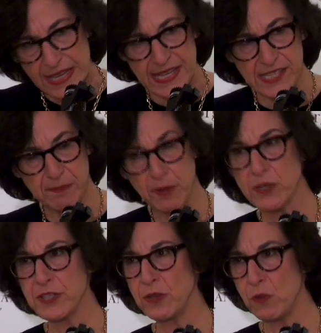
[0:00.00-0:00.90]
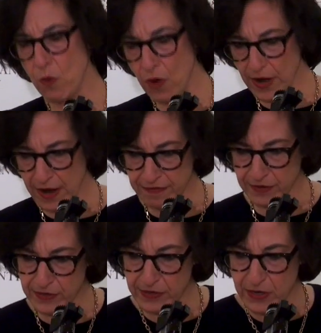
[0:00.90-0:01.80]
His personal war
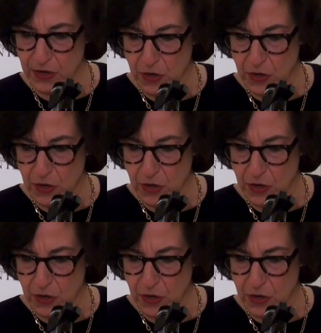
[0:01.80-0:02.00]
effort